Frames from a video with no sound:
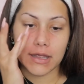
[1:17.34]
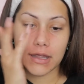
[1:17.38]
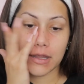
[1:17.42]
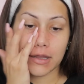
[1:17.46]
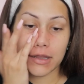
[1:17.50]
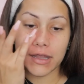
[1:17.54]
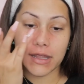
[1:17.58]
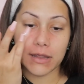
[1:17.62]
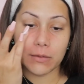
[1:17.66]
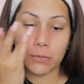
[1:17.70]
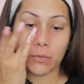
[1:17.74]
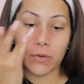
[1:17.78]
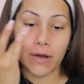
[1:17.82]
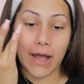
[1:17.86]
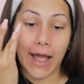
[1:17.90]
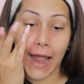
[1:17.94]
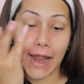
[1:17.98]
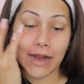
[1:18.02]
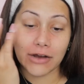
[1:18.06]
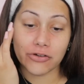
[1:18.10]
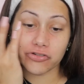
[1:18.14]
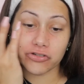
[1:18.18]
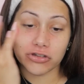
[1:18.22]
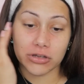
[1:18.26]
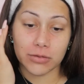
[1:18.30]
it will
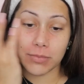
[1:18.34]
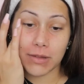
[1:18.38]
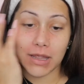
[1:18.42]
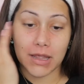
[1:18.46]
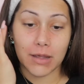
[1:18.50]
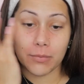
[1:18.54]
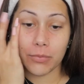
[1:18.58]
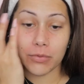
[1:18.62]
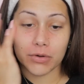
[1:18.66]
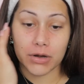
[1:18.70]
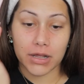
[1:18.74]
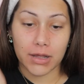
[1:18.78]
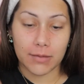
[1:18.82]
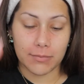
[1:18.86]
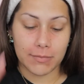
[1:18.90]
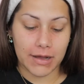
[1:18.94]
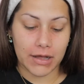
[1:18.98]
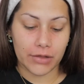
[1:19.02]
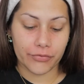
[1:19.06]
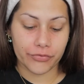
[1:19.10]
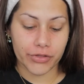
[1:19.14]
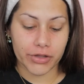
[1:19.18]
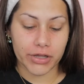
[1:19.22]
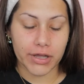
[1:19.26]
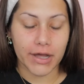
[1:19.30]
actually be able to come
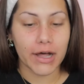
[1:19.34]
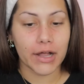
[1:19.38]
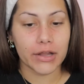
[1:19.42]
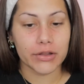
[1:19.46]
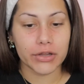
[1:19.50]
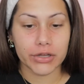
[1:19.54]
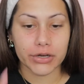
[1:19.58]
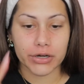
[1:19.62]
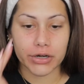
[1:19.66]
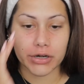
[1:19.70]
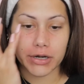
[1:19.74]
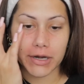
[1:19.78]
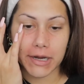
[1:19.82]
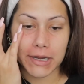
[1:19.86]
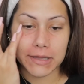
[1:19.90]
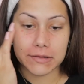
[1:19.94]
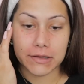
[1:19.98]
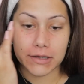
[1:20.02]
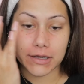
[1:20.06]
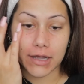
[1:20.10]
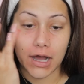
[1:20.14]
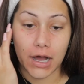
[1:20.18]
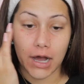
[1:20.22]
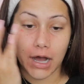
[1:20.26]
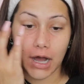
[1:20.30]
out the color and
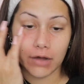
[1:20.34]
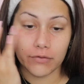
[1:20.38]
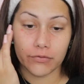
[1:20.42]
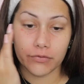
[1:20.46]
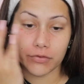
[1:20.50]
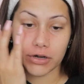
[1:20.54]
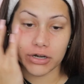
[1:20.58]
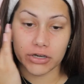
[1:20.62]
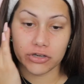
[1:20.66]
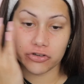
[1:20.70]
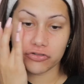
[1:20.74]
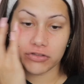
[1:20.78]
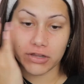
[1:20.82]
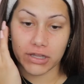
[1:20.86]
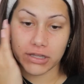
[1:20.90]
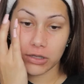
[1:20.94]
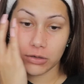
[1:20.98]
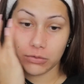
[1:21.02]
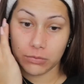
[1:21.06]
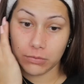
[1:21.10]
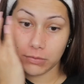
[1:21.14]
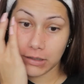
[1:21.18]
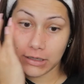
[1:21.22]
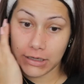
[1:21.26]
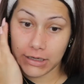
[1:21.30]
the coverage that
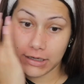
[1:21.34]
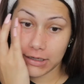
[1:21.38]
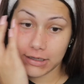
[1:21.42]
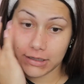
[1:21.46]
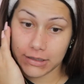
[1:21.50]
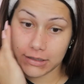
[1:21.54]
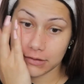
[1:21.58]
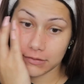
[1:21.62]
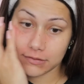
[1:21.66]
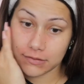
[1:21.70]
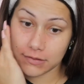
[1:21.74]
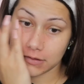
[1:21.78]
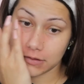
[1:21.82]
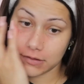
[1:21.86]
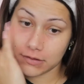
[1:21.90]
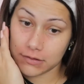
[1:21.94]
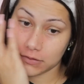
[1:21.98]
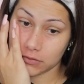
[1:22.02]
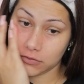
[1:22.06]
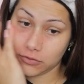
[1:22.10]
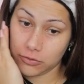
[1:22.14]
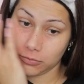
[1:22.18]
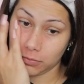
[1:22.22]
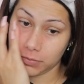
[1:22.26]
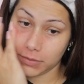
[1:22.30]
you need it
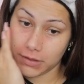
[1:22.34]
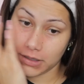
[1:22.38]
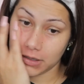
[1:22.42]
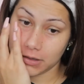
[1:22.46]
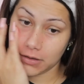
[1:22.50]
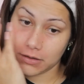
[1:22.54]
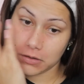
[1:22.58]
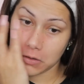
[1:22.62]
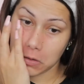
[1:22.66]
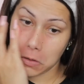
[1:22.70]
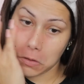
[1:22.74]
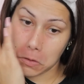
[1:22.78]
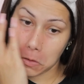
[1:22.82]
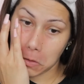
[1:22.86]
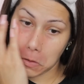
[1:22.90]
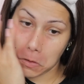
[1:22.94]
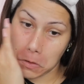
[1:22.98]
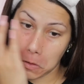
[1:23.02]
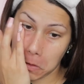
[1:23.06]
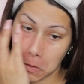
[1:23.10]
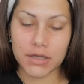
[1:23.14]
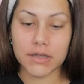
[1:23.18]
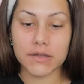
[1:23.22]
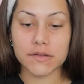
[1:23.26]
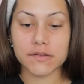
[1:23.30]
to be.
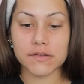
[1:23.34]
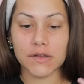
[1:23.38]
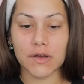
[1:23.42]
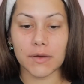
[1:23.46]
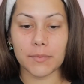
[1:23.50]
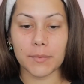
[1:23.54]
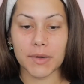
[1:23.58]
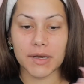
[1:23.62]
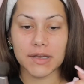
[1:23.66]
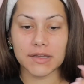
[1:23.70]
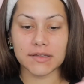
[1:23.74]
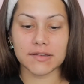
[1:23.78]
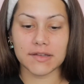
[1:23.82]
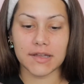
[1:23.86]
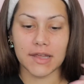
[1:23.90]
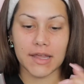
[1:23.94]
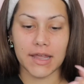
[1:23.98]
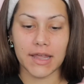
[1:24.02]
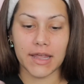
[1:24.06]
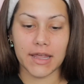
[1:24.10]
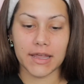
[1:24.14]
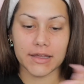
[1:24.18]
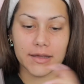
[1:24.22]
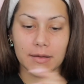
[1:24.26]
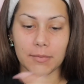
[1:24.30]
So I'm gonna
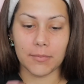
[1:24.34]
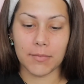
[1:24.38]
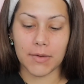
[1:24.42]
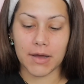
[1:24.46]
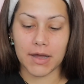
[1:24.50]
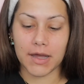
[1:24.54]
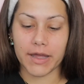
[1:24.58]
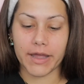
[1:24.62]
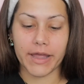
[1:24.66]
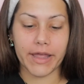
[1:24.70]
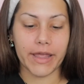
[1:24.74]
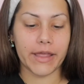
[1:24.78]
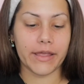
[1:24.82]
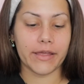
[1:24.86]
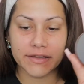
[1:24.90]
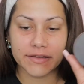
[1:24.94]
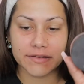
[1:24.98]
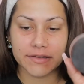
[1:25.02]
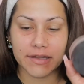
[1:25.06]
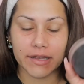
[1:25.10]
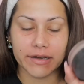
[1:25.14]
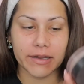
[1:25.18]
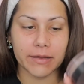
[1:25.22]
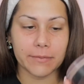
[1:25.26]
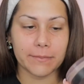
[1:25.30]
take my
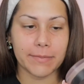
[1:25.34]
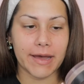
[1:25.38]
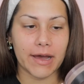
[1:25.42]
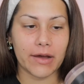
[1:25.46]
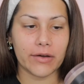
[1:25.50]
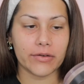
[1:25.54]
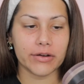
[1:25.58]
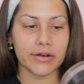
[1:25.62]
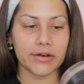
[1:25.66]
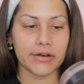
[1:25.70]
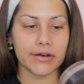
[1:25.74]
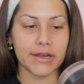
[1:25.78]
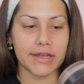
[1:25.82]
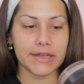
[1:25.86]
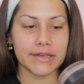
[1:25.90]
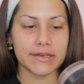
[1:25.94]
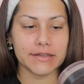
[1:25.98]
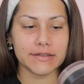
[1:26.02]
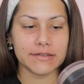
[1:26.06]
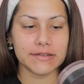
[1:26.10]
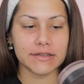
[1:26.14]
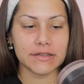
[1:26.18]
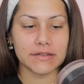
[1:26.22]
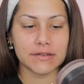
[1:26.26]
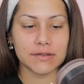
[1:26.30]
setting powder. It
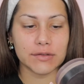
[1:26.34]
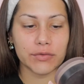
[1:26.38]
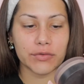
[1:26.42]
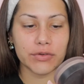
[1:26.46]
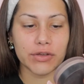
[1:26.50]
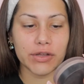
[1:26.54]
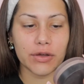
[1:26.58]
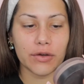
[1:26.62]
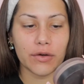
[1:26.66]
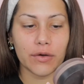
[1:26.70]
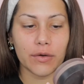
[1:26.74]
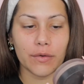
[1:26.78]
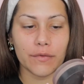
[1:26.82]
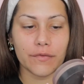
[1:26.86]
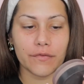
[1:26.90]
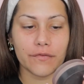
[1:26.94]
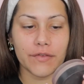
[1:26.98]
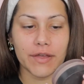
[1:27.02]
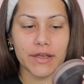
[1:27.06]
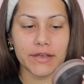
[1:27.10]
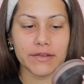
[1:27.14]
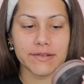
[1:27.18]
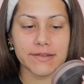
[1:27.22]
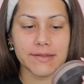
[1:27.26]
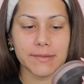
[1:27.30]
is the Studio
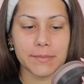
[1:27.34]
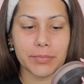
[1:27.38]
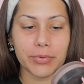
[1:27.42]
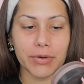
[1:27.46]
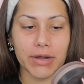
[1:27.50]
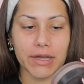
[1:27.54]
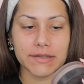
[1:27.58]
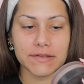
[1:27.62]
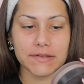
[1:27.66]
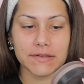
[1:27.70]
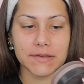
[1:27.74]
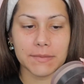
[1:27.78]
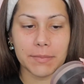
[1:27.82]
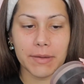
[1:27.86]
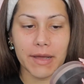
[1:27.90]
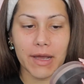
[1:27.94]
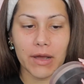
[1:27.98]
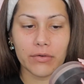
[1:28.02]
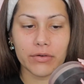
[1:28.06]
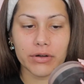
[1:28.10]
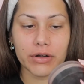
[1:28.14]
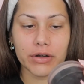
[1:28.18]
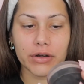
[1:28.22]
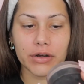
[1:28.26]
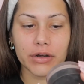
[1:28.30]
Fix pressed
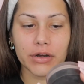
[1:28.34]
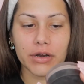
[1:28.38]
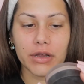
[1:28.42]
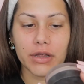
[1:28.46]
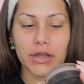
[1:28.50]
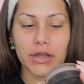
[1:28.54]
powder,